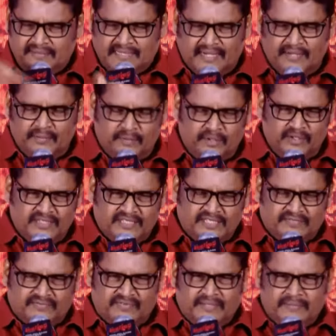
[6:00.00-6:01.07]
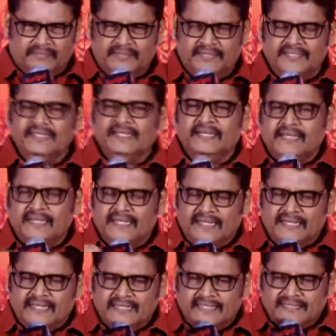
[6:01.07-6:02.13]
I will produce this film.
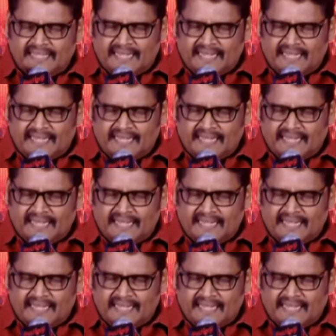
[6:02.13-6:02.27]
So